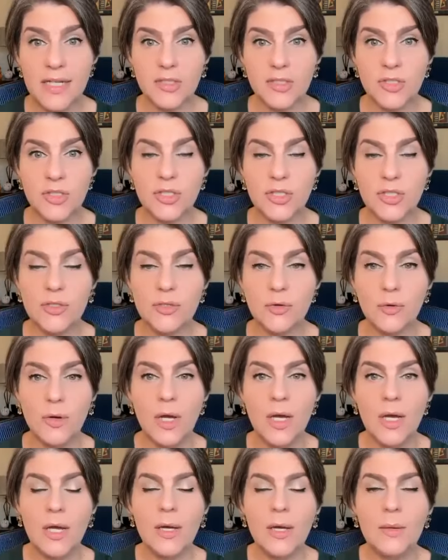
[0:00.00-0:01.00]
it too
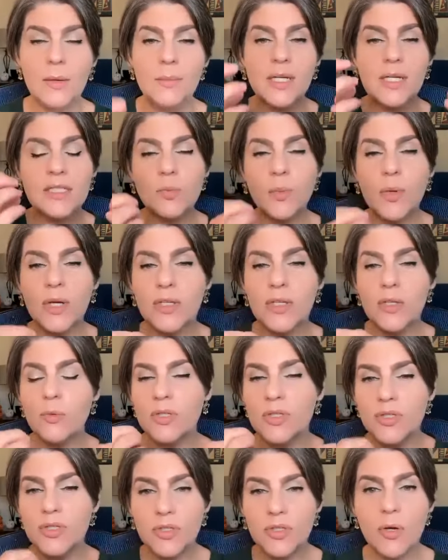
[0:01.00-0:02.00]
because when
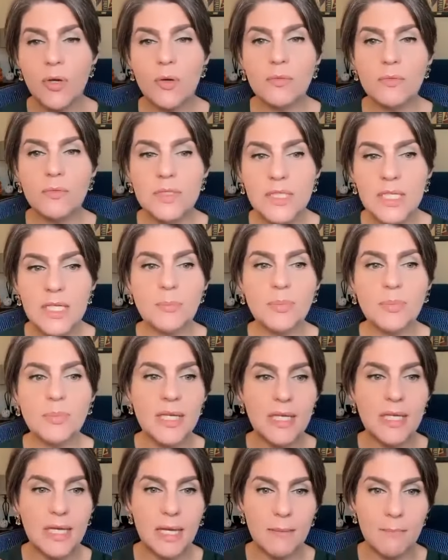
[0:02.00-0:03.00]
you are so
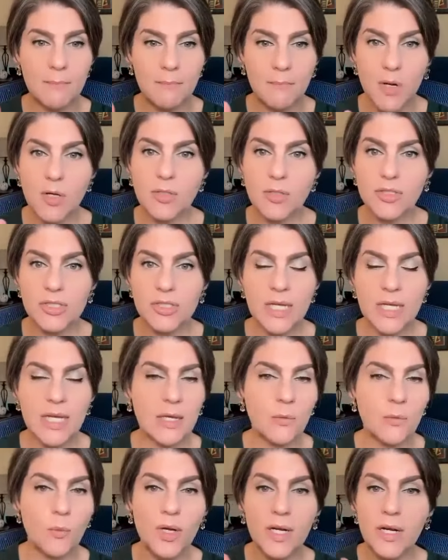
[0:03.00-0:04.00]
deeply immersed
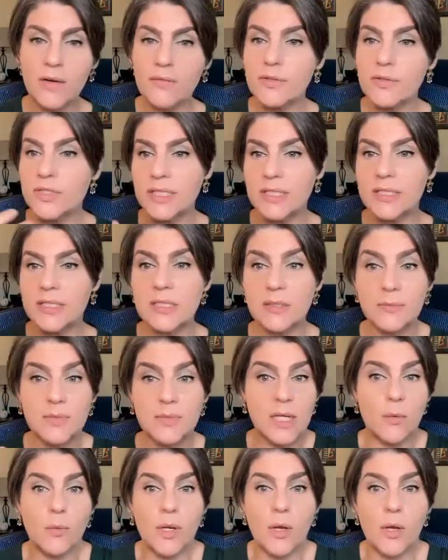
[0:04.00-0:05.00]
in whatever systems
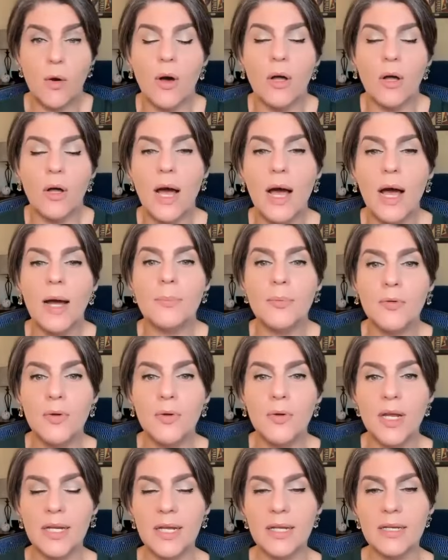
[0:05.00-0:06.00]
that we all
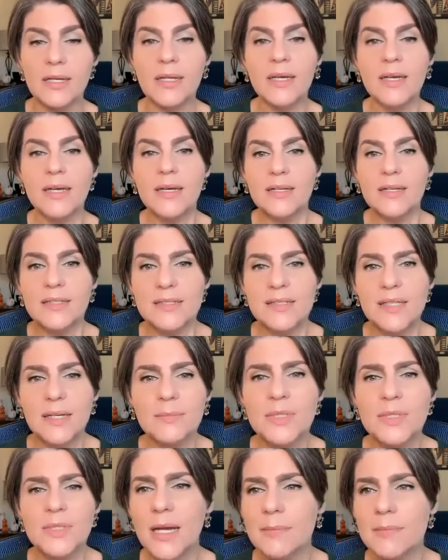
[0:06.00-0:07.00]
operate in
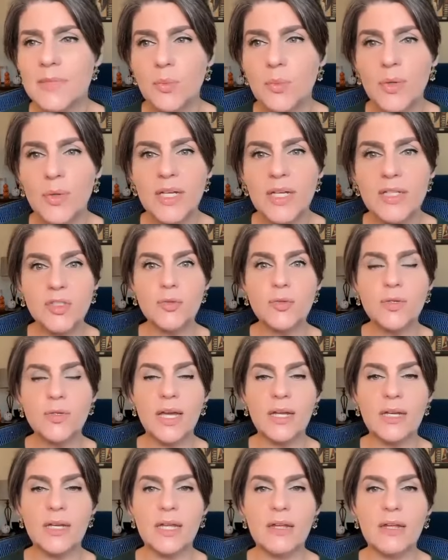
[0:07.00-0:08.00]
sometimes we do
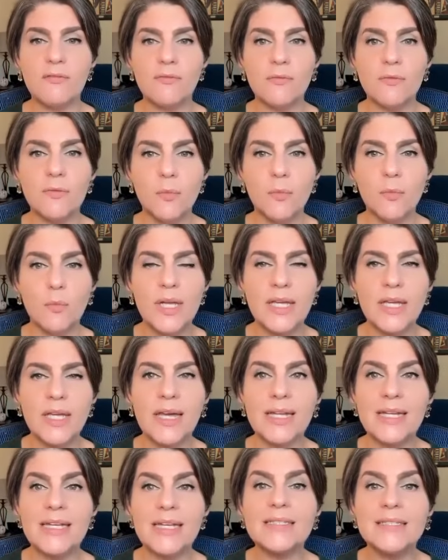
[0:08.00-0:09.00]
get in we
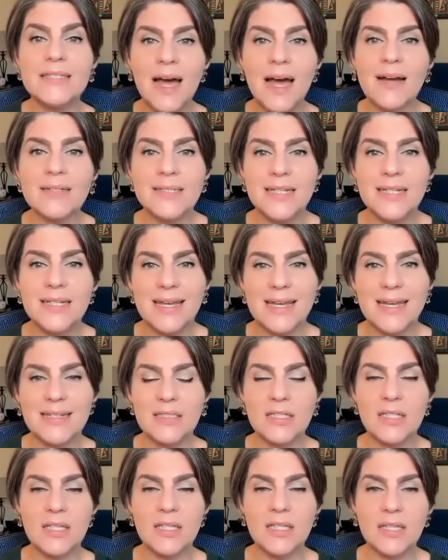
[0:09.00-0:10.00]
get inducted
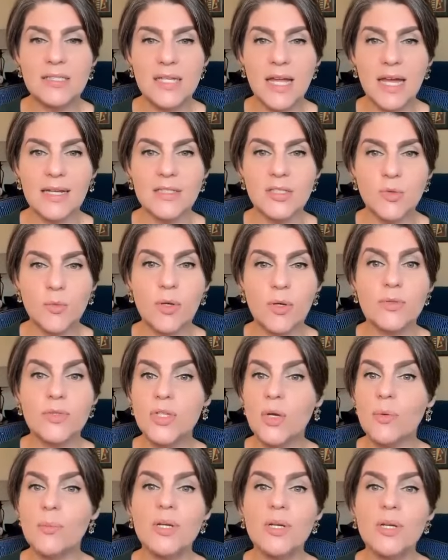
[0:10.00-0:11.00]
into the status quo
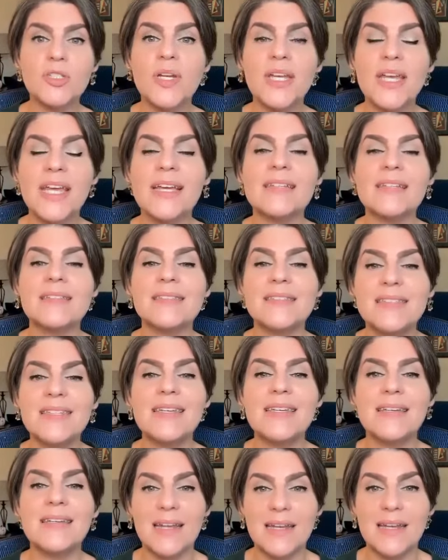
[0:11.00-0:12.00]
so much we can't
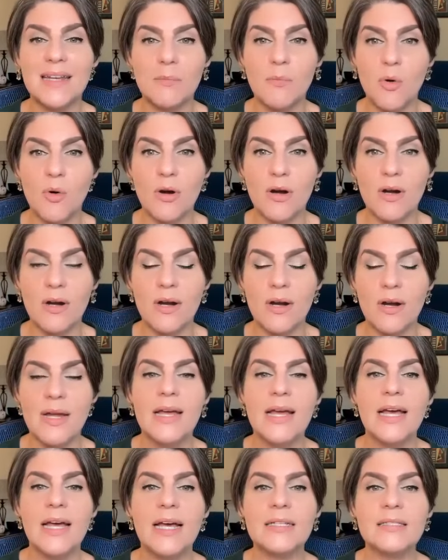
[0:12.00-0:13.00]
see it anymore
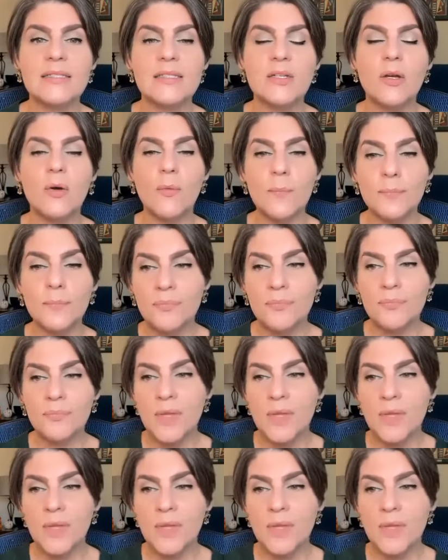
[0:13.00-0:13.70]
and so